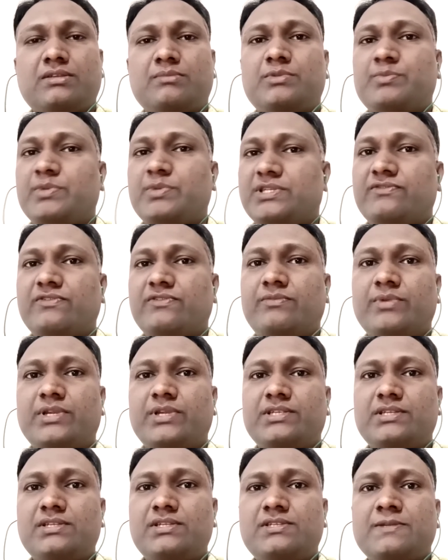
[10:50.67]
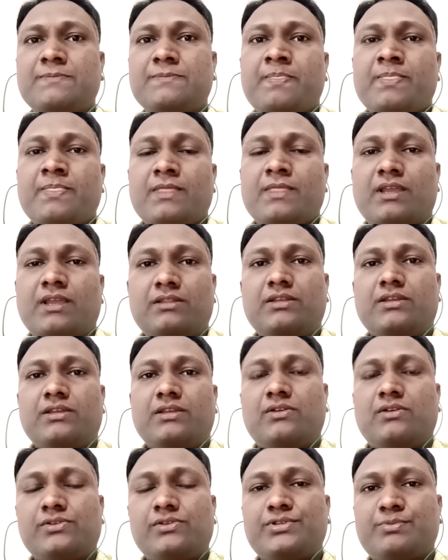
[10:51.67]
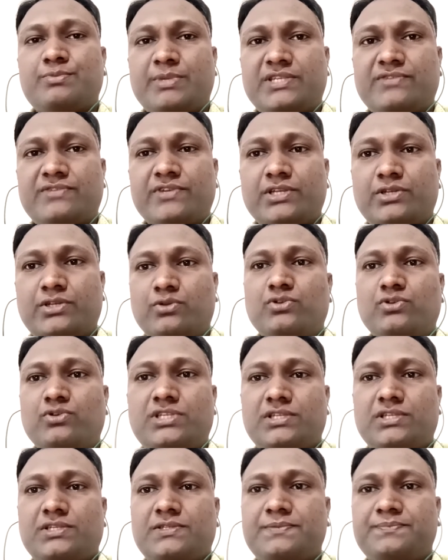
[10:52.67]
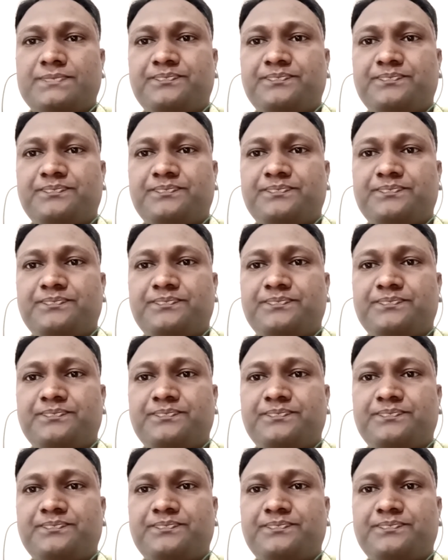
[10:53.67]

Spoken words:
specific medicines, and there are also specific doses.